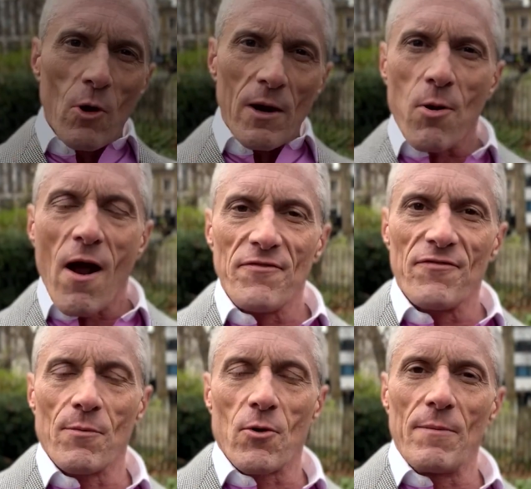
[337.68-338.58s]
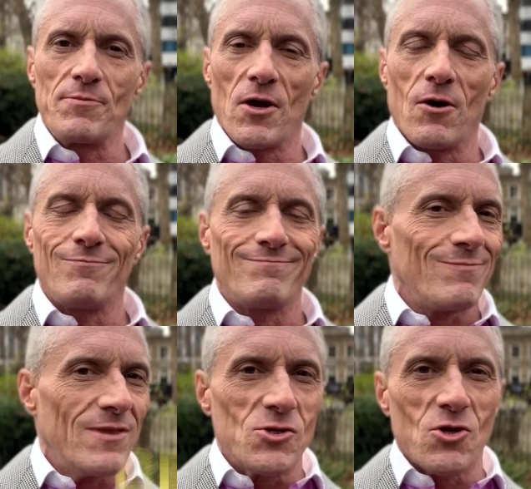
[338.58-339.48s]
want to profit from crypto?
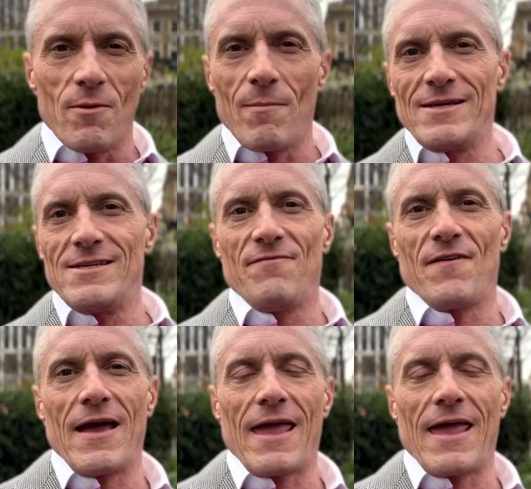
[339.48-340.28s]
Then join my DeFi